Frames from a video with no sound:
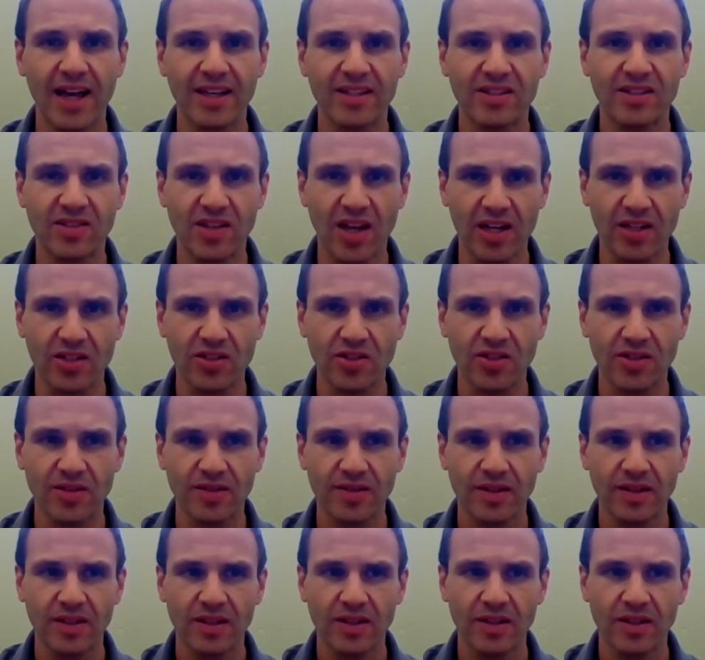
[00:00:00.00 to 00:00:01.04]
As such,
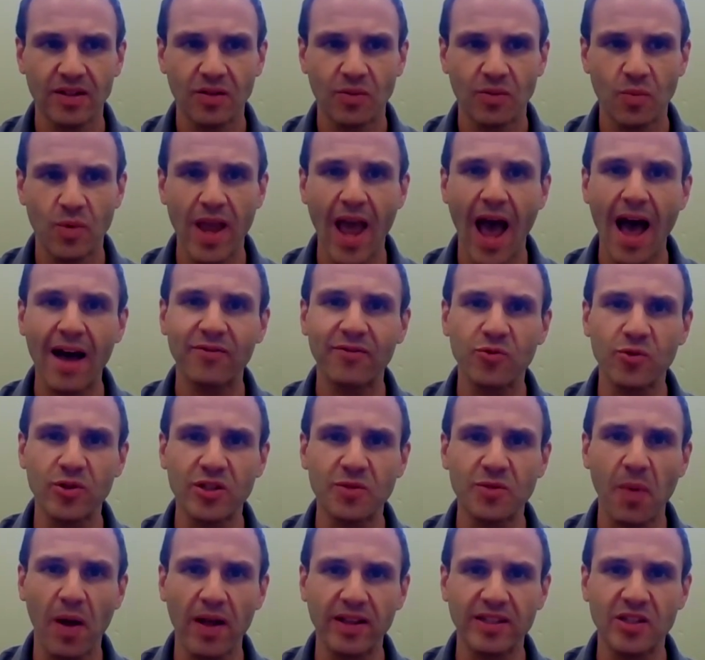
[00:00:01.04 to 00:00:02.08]
we have a
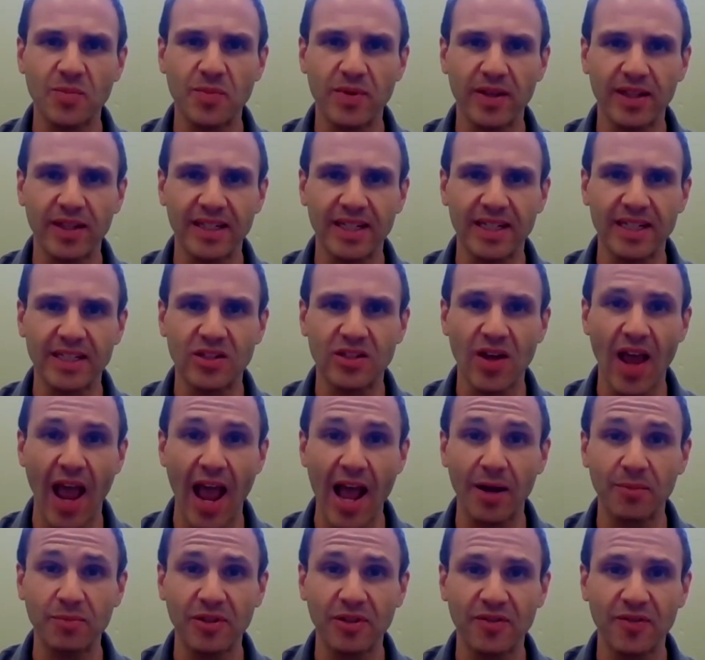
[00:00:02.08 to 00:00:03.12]
responsibility to
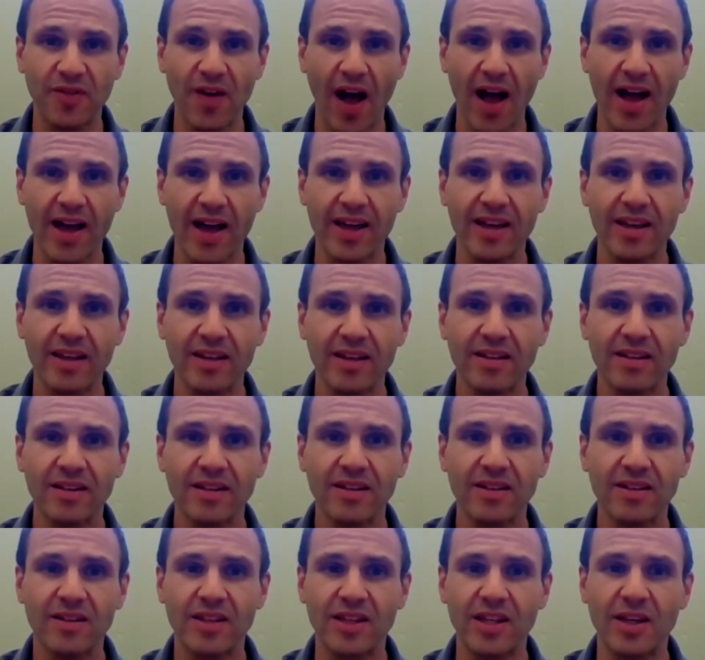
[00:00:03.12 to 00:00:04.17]
amplify
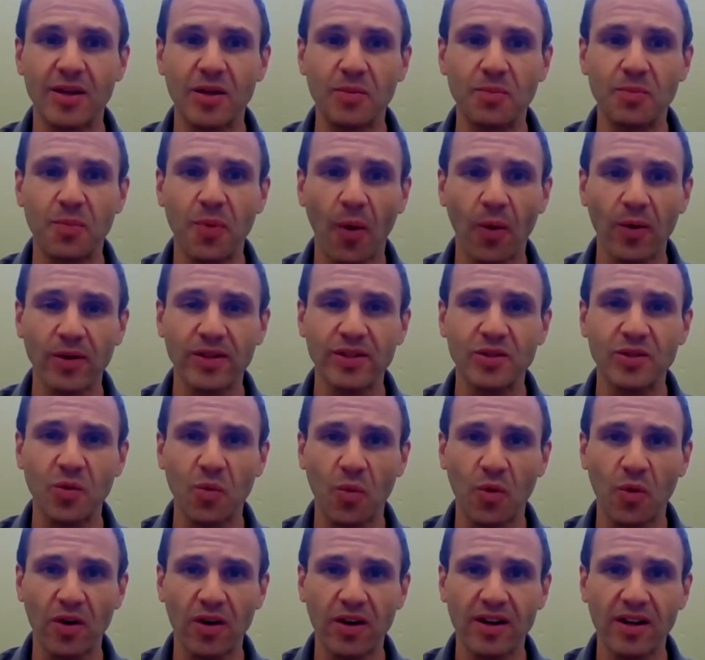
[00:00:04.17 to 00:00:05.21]
the important
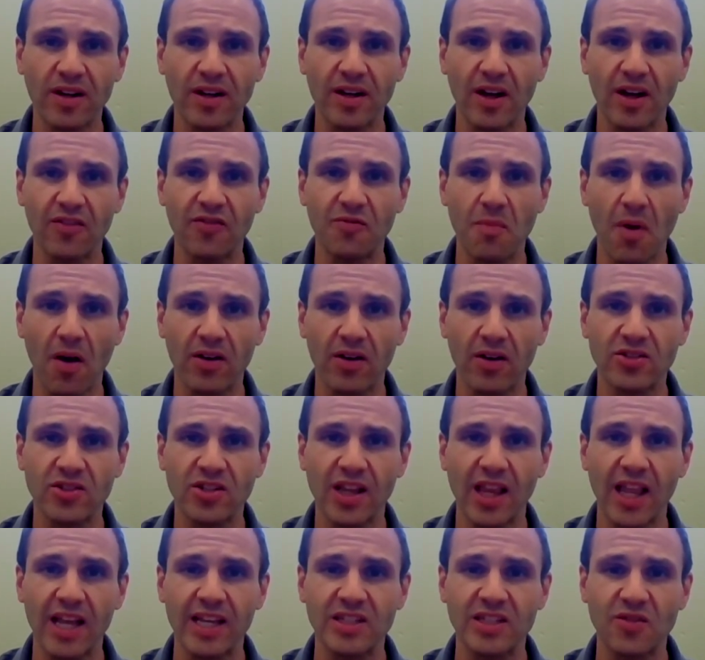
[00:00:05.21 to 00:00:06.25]
work of
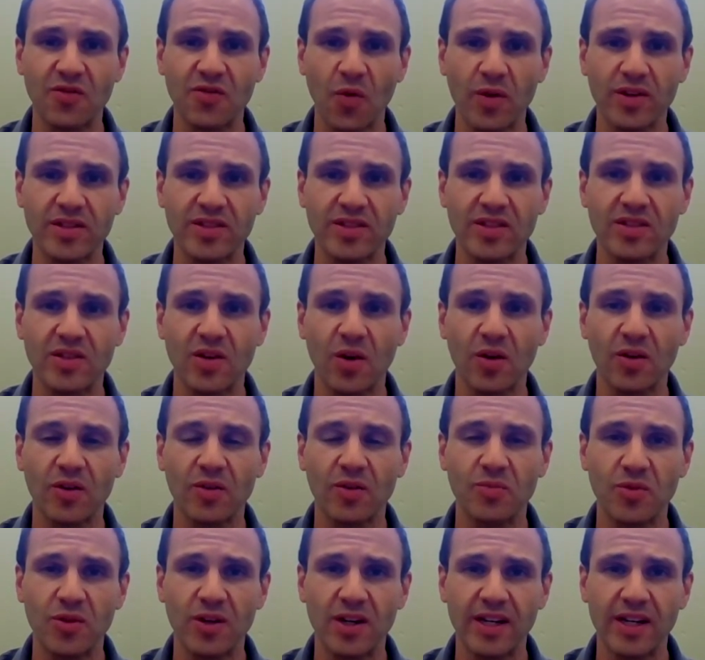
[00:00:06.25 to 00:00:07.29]
marginalized voices in our
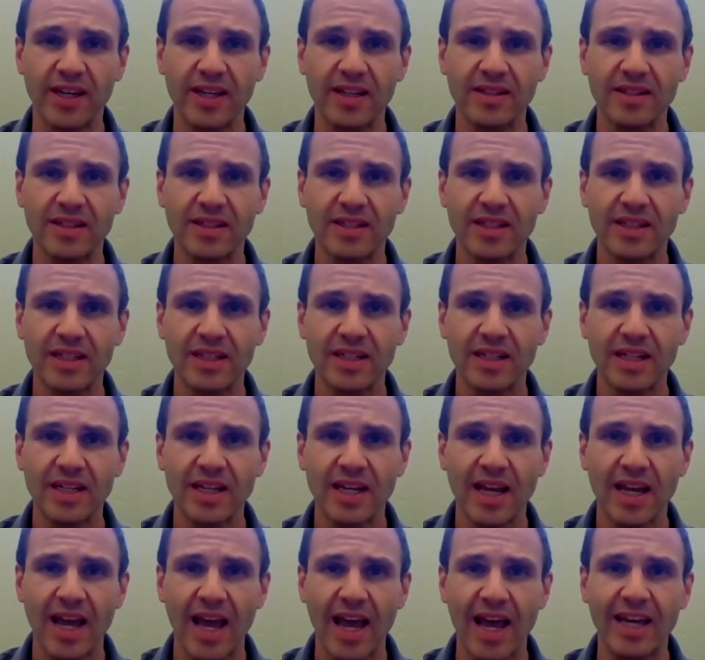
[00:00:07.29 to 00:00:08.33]
community
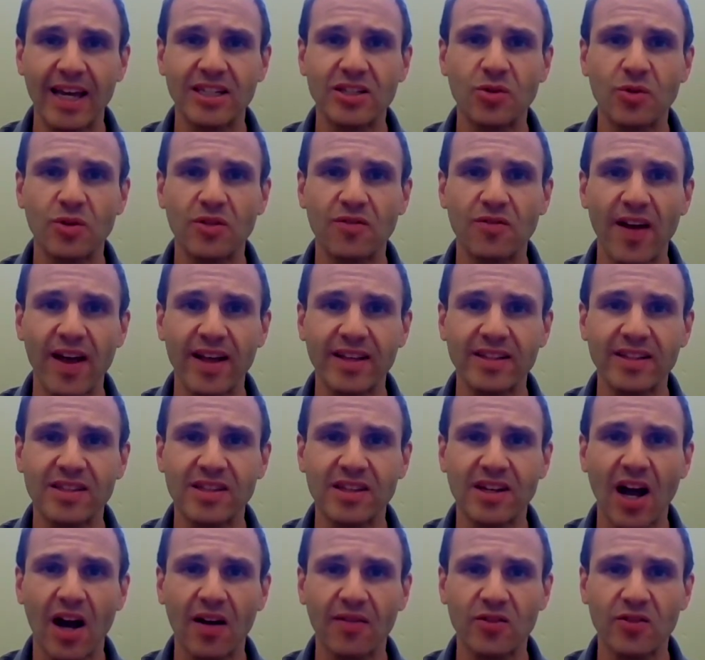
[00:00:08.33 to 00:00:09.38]
and to advance
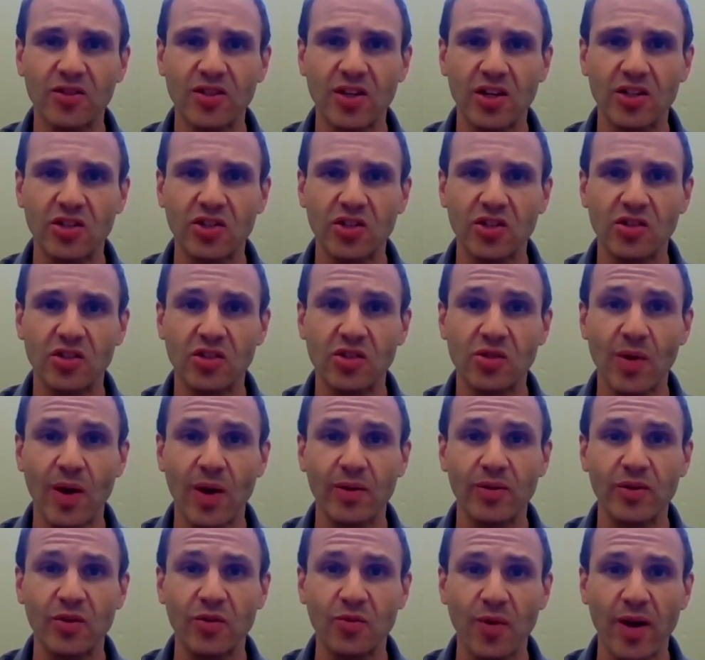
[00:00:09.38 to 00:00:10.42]
the conversation
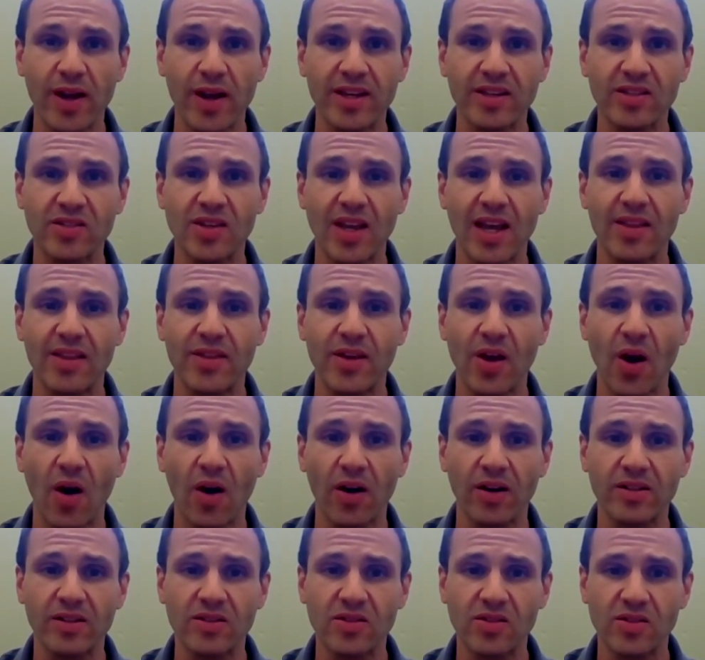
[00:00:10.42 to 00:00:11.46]
surrounding race and the
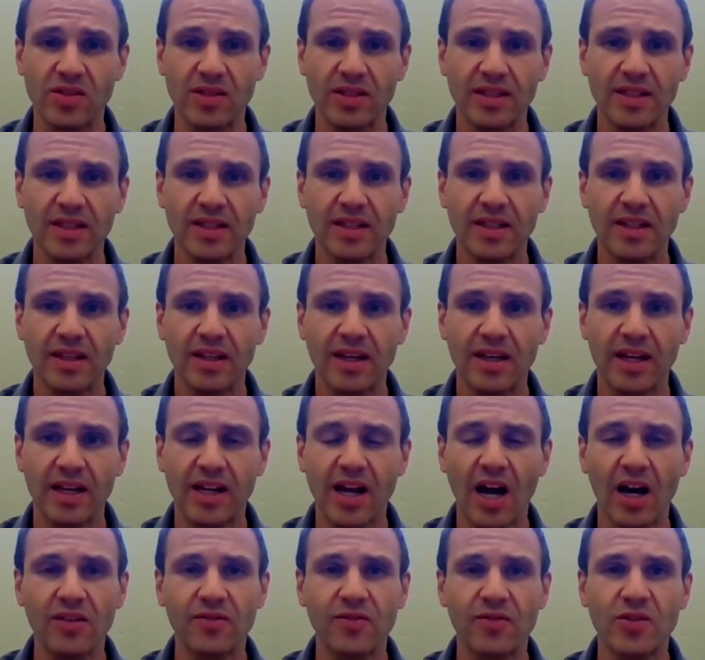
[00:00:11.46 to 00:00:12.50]
arts, a
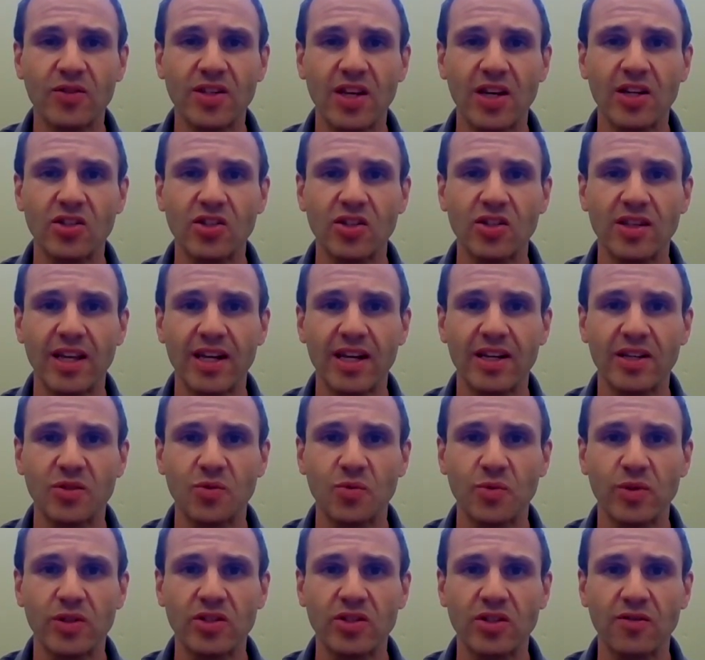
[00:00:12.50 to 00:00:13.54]
conversation that
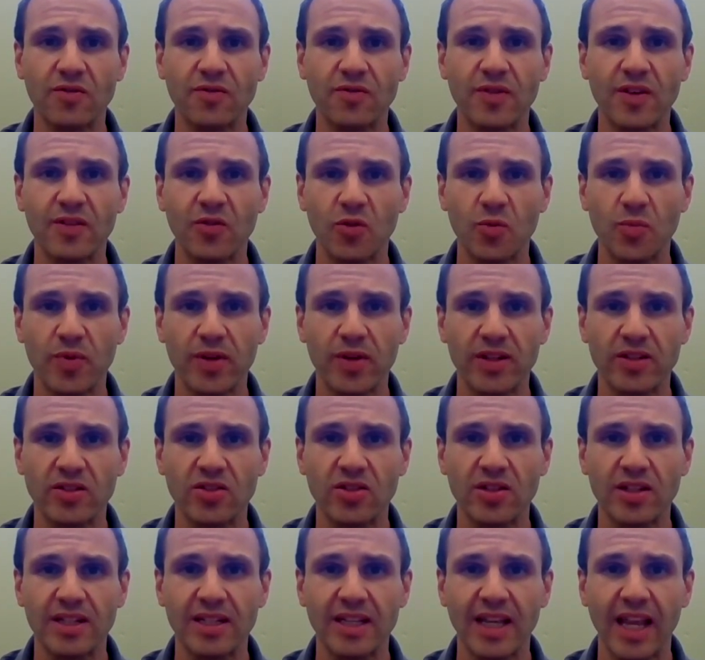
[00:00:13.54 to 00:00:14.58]
has reached a fever
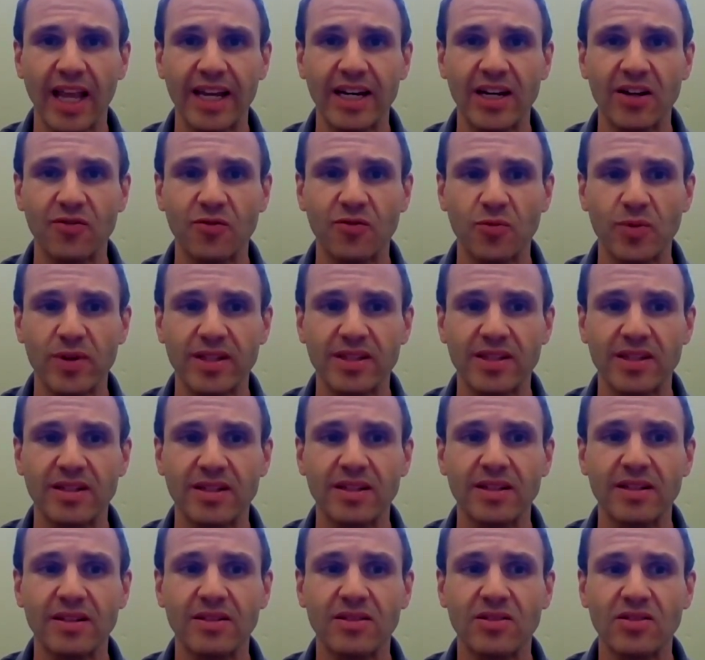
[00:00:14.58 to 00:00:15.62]
pitch in light of
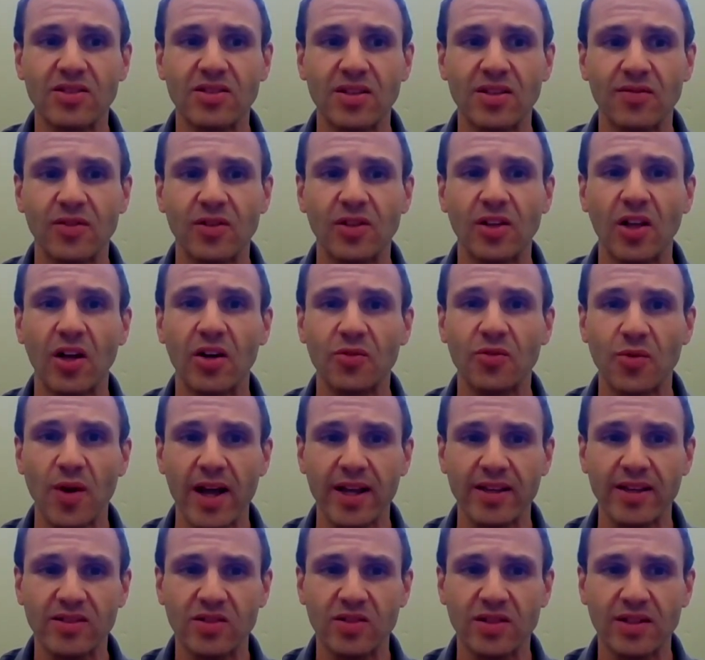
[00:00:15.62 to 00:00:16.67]
recent civil
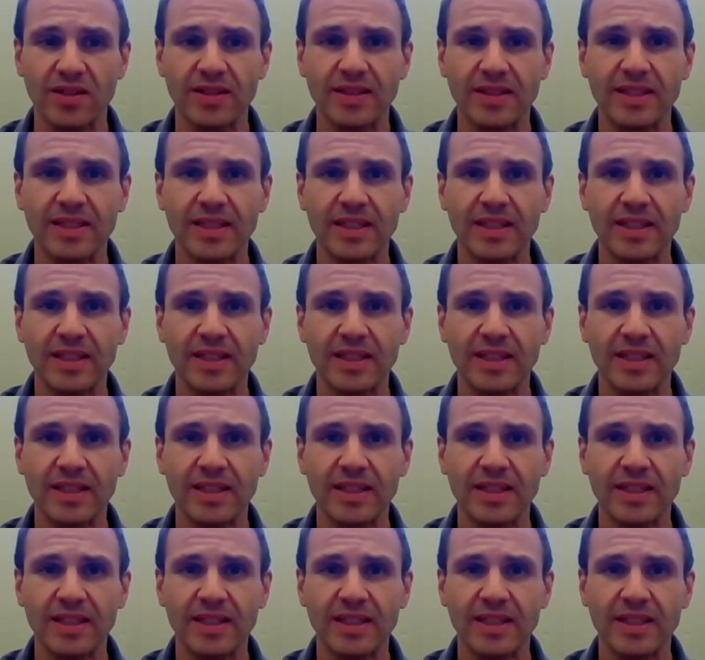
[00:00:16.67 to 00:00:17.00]
unrest.